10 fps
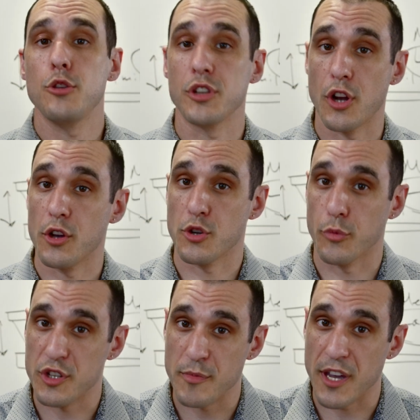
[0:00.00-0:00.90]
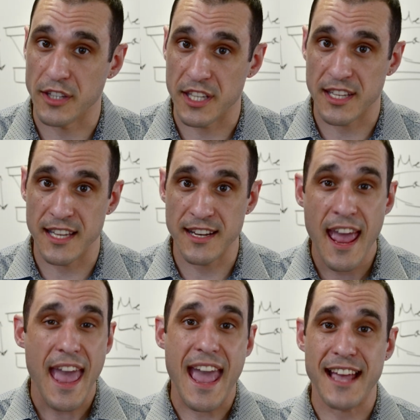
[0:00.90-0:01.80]
you can also reach me on LinkedIn.
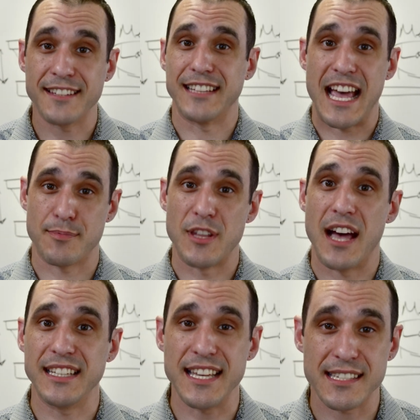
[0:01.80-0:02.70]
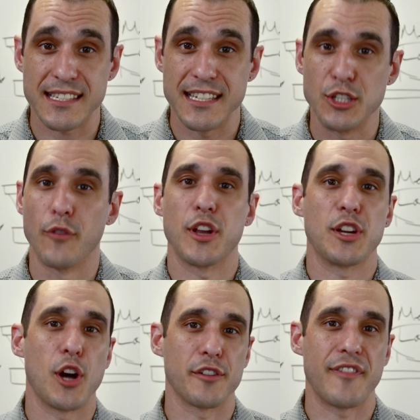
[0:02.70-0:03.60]
And last but not least, don't forget
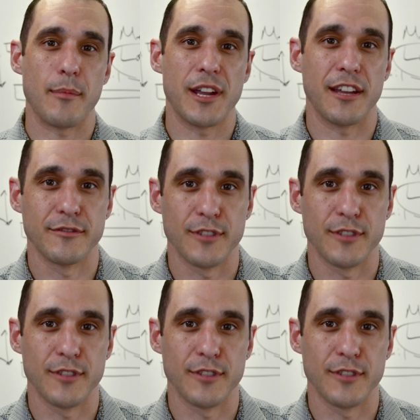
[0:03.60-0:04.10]
to call your fabricator,